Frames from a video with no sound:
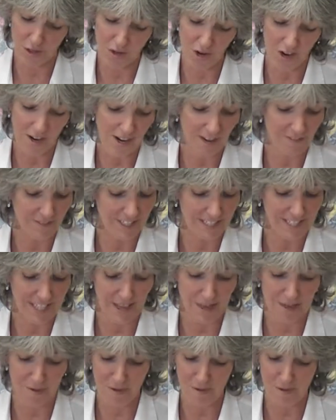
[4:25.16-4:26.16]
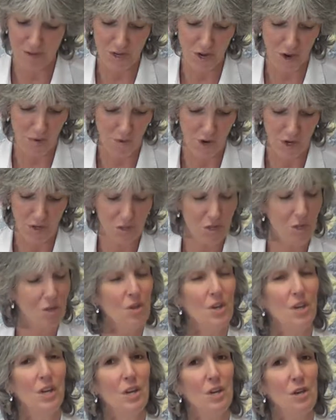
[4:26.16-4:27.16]
not have to send them if you don't want
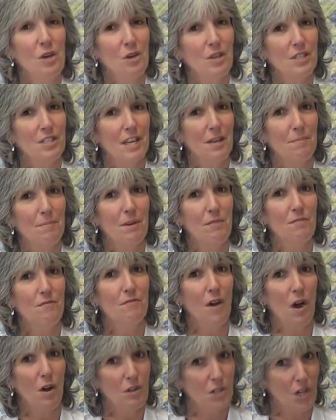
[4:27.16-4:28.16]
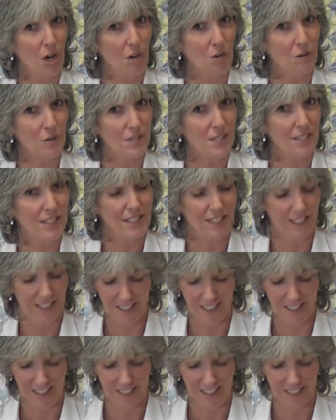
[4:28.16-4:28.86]
to. You can send me photos.